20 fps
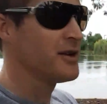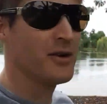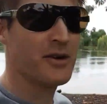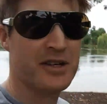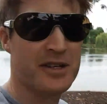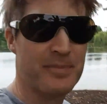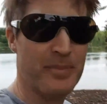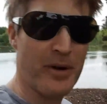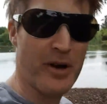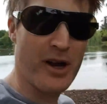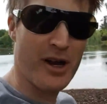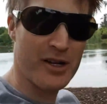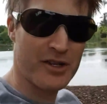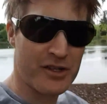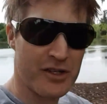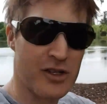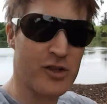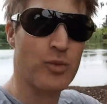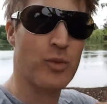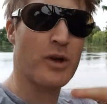Your
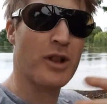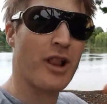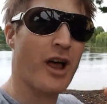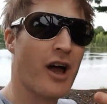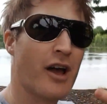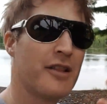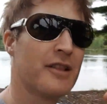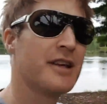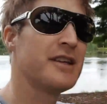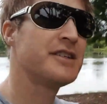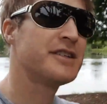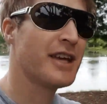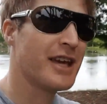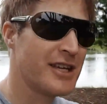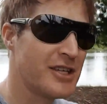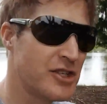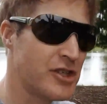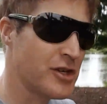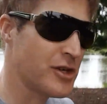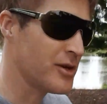experiences will only
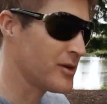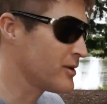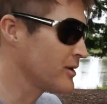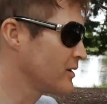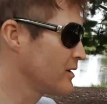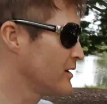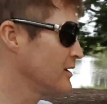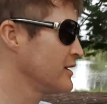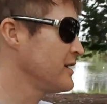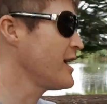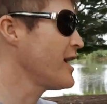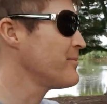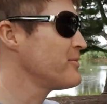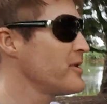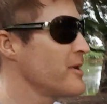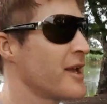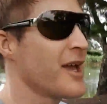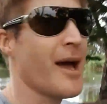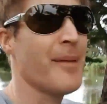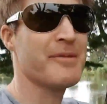teach you and help
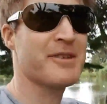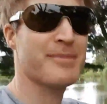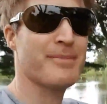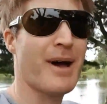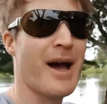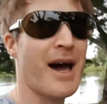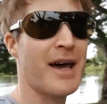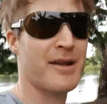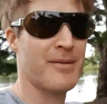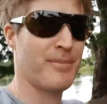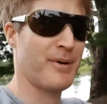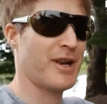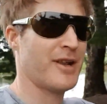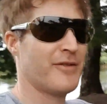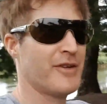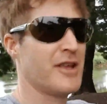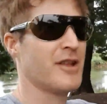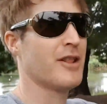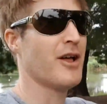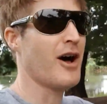you become smarter and
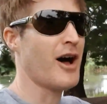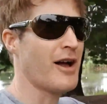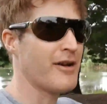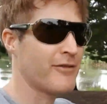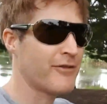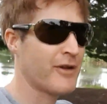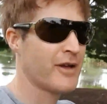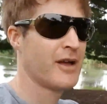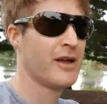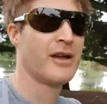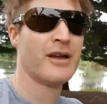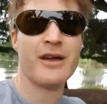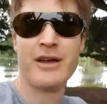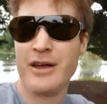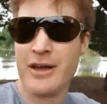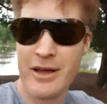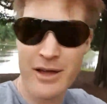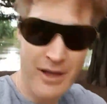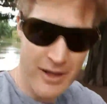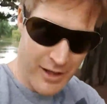benefit your life
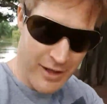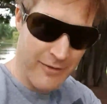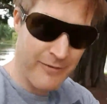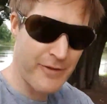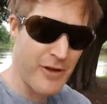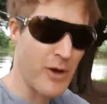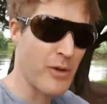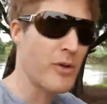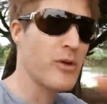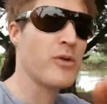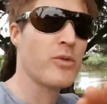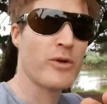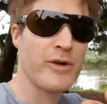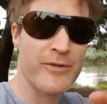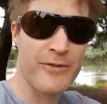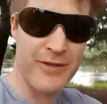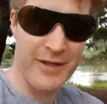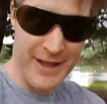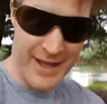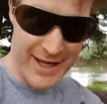if you
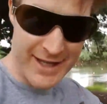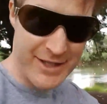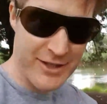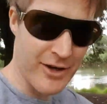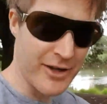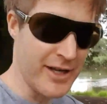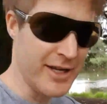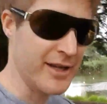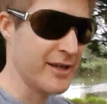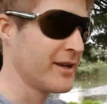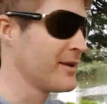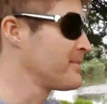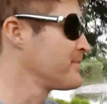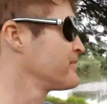reflect on it.